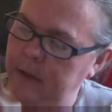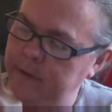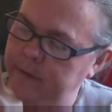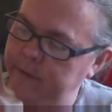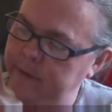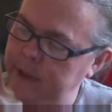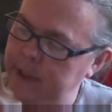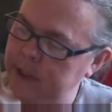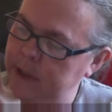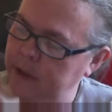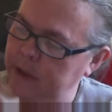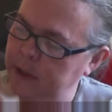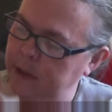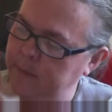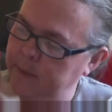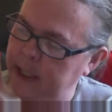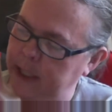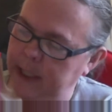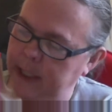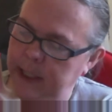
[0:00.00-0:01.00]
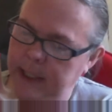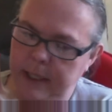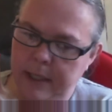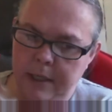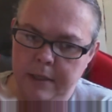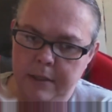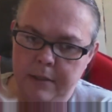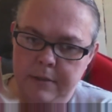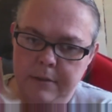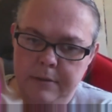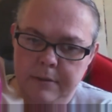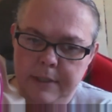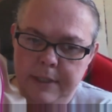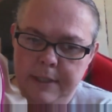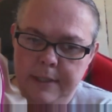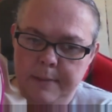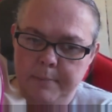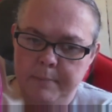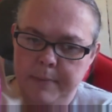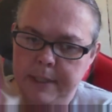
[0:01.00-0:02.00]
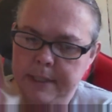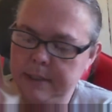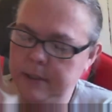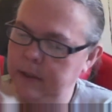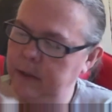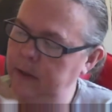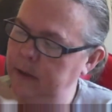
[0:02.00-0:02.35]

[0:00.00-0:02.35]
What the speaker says: is going to be here in the middle,